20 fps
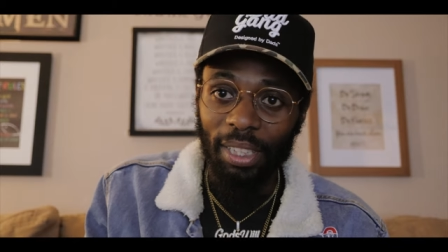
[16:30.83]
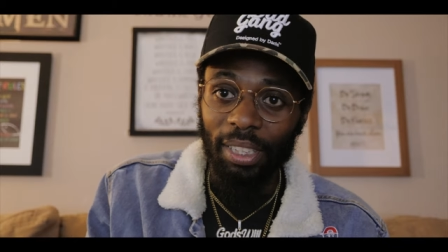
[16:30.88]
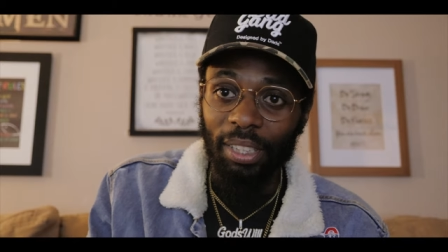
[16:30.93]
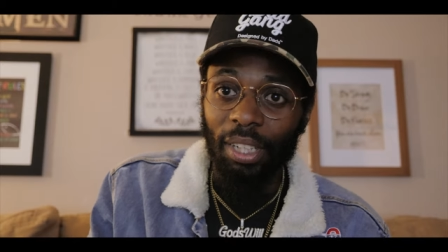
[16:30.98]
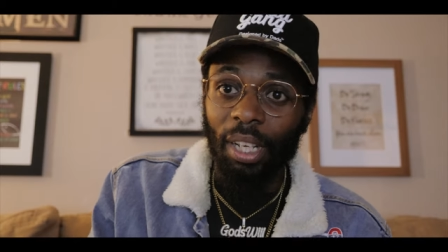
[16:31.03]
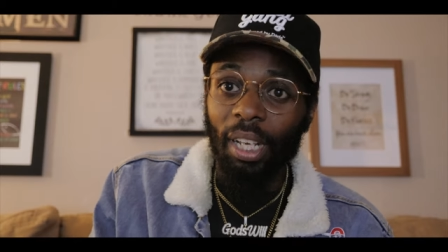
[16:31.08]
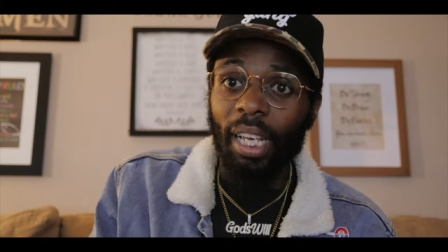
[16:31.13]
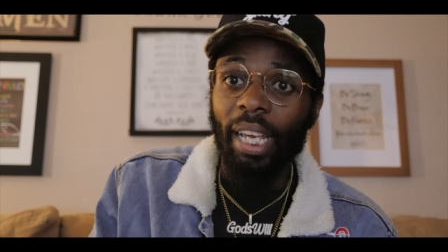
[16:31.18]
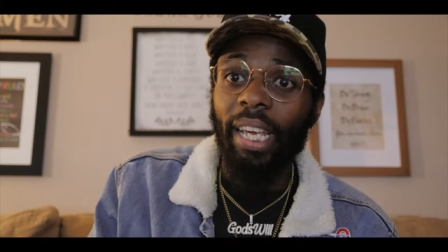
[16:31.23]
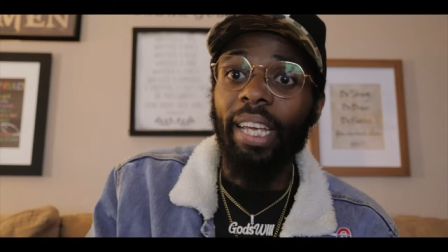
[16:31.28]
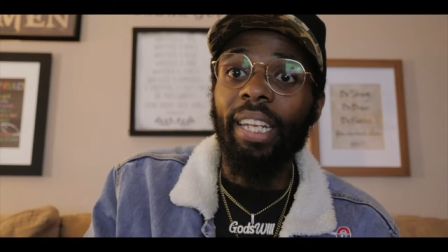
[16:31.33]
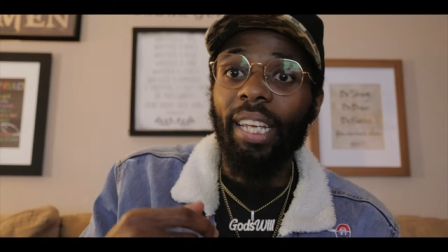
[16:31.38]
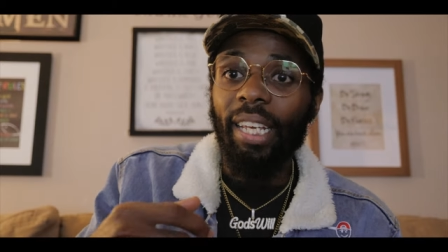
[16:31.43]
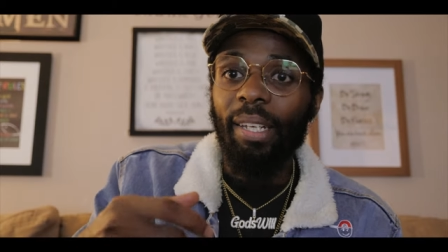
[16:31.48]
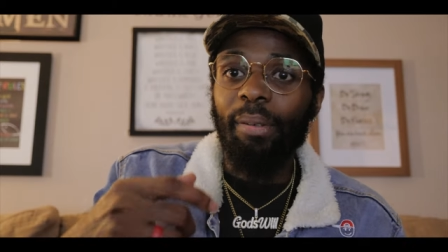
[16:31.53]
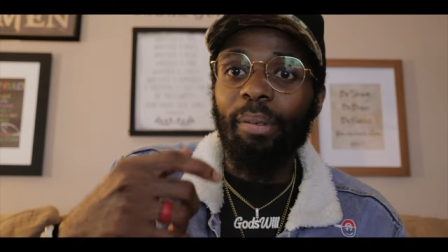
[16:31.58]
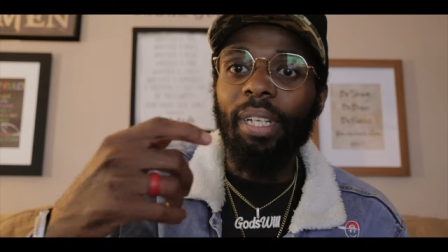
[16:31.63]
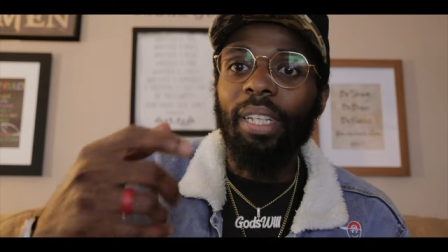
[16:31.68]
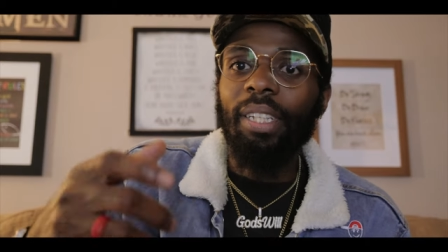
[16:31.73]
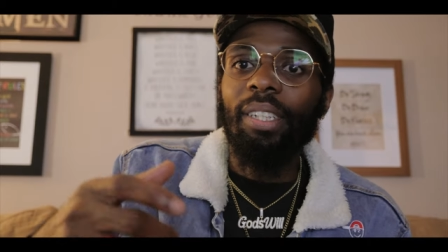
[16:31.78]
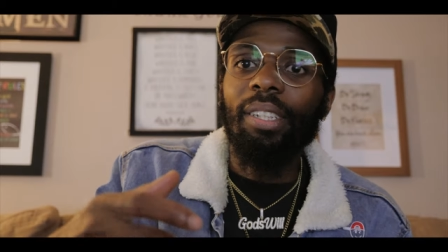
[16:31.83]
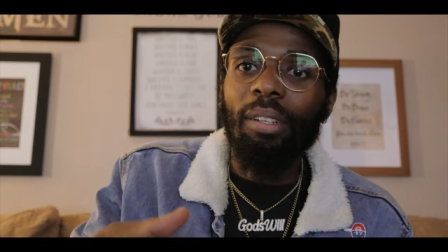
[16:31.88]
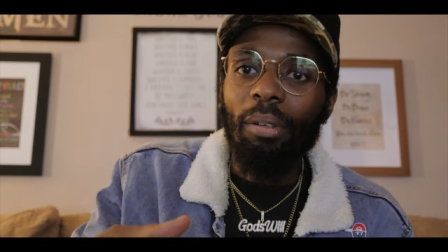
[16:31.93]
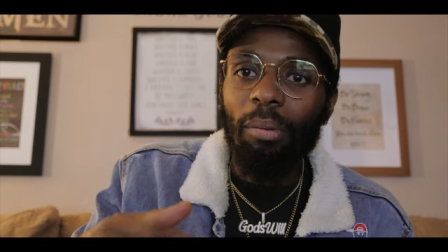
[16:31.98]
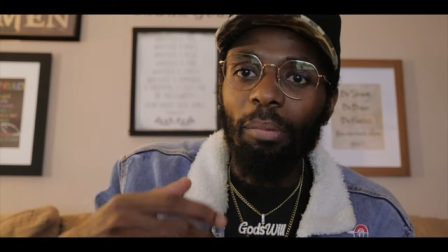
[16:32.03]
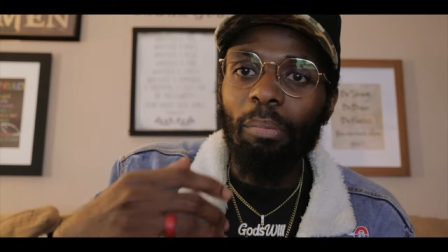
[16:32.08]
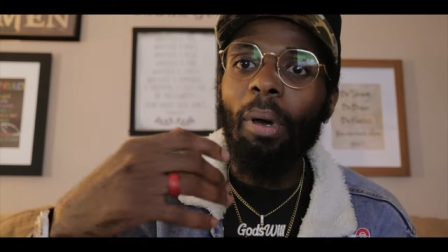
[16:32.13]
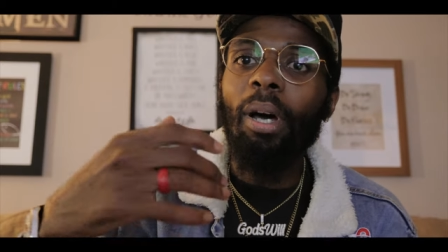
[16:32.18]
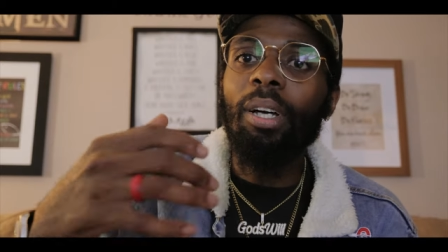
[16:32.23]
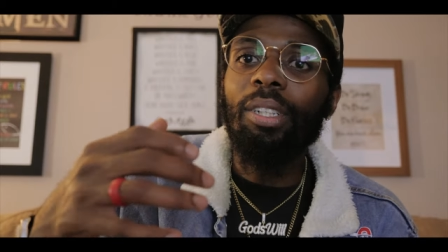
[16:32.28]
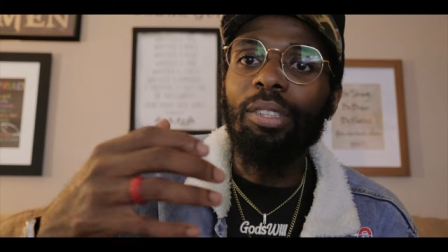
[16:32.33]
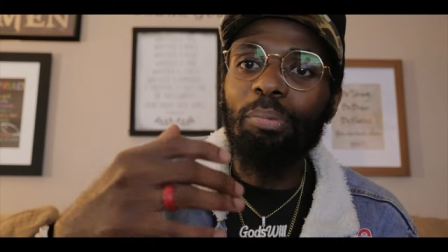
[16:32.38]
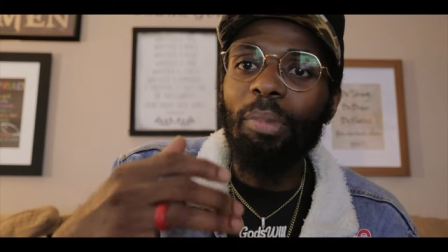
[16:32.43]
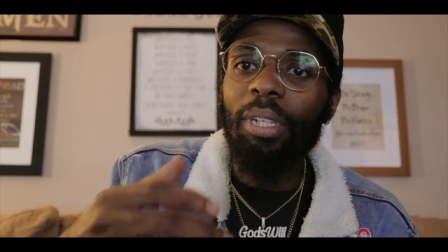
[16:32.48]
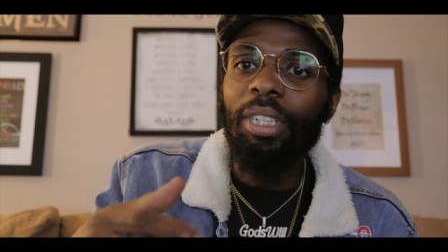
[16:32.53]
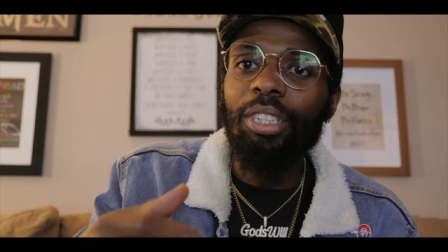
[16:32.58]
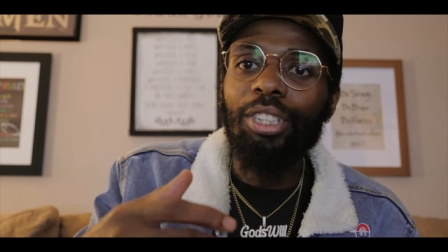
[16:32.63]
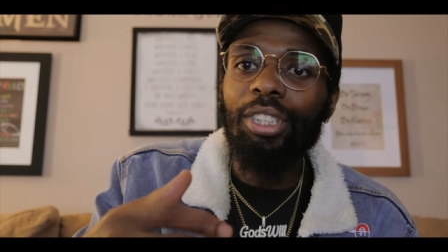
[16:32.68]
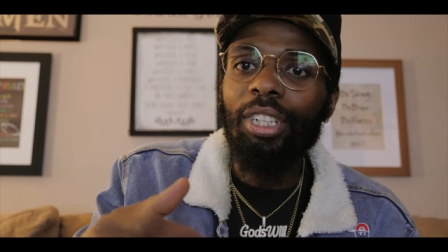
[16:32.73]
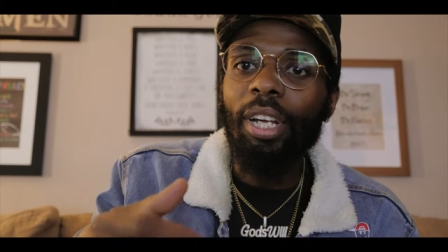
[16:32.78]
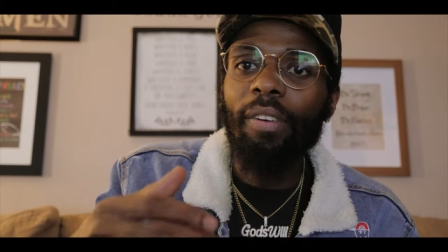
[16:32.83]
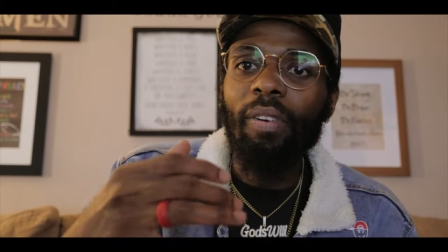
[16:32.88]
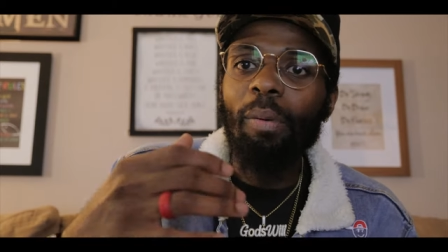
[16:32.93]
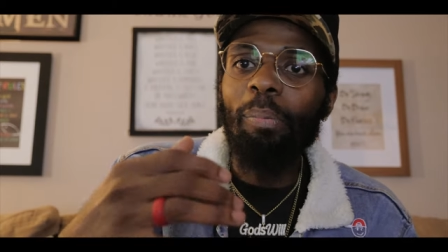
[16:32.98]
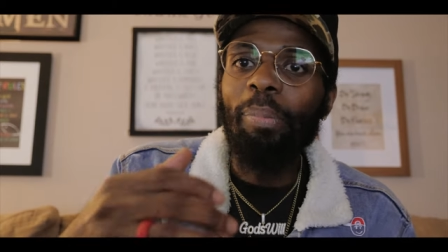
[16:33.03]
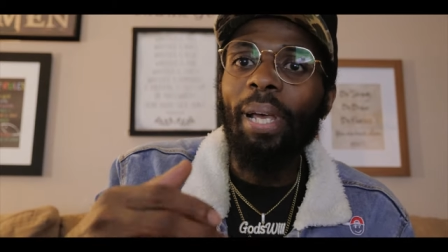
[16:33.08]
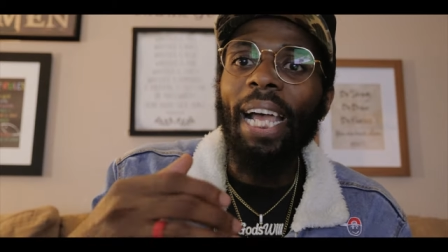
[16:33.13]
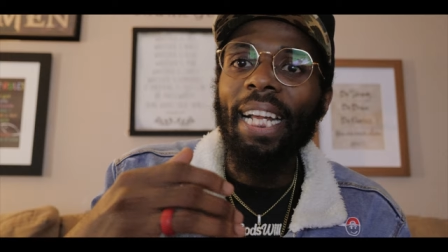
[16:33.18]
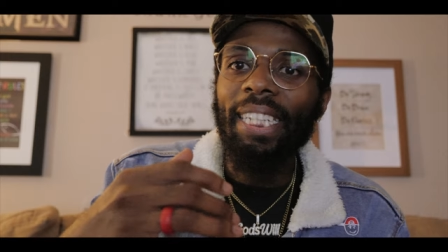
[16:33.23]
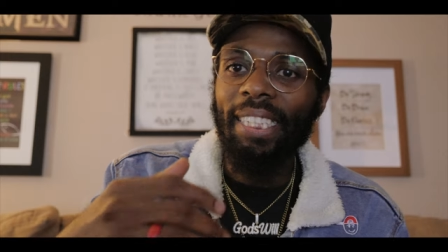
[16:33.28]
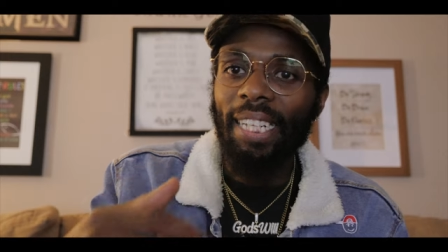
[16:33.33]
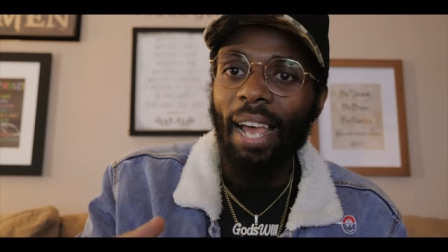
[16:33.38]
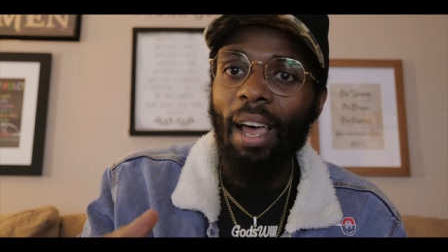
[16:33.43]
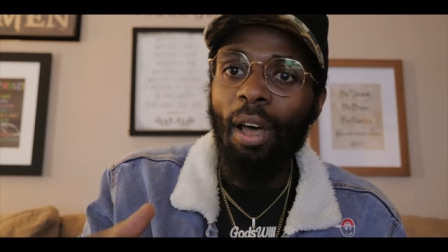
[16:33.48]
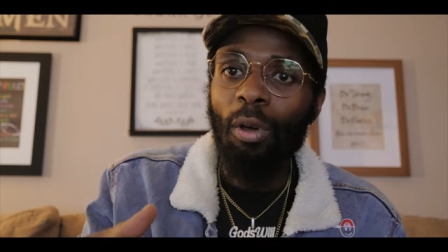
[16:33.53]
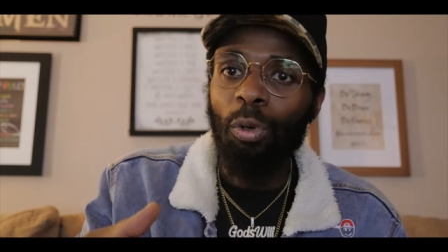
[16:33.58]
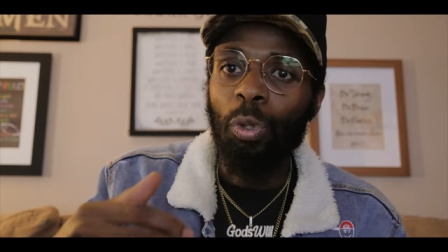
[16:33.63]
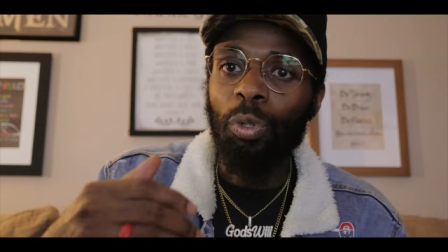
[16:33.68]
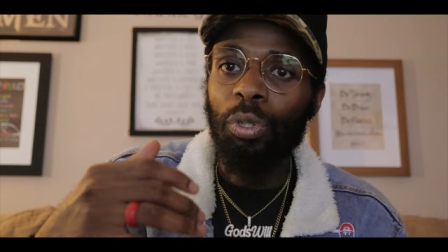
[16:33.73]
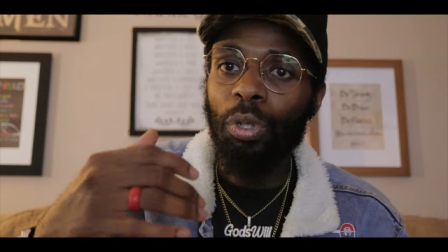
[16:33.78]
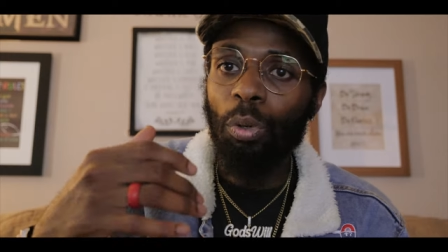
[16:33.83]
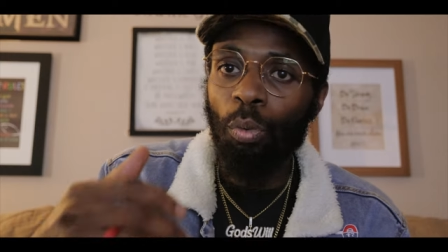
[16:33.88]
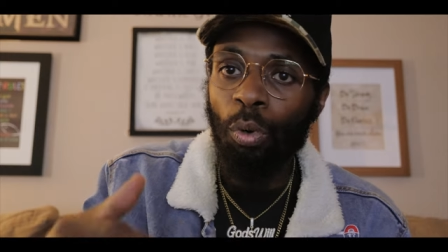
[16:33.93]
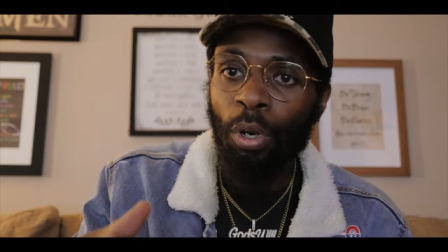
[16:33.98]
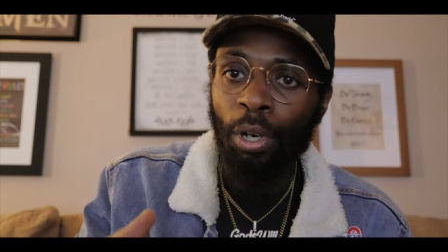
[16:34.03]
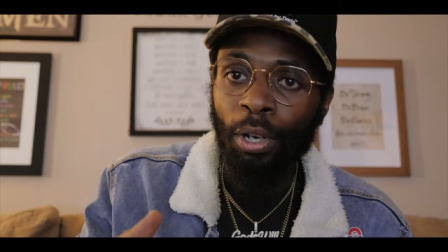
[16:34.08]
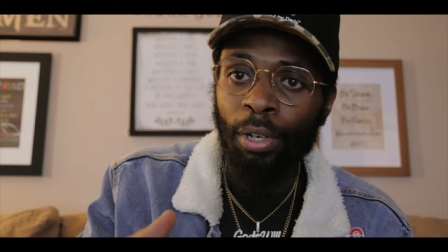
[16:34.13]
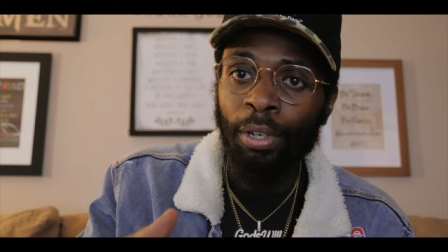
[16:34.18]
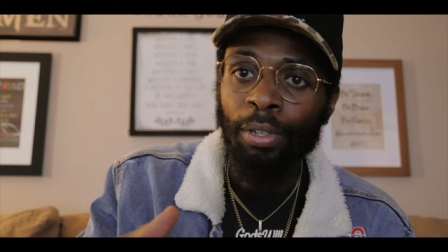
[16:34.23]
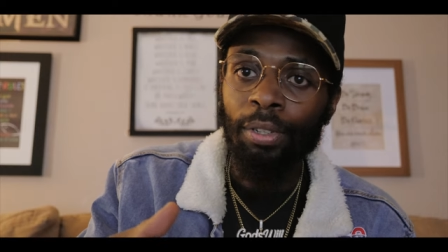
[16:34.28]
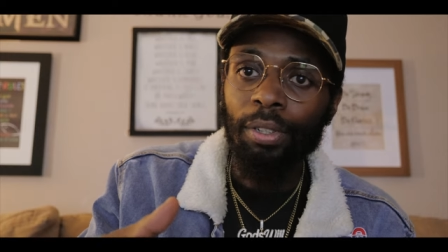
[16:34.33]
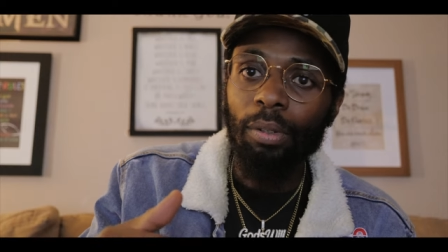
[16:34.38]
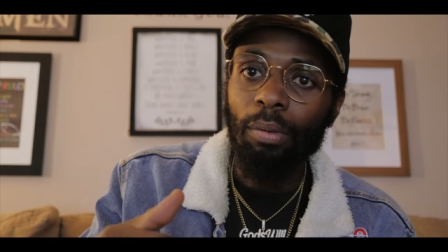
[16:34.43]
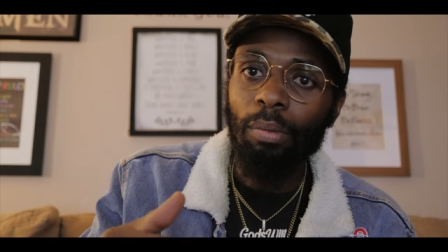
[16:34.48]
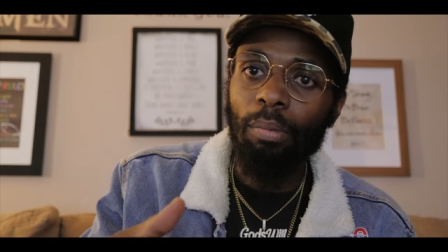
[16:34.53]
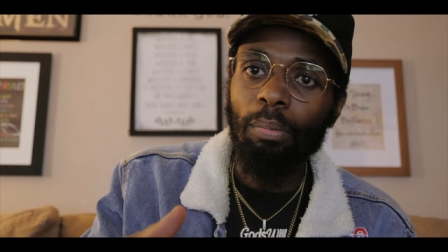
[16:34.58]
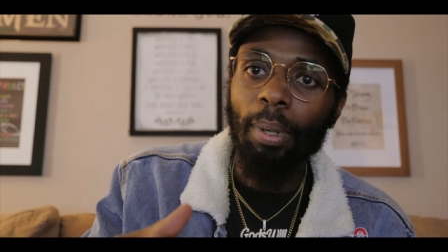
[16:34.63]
and us men should never back down on a word.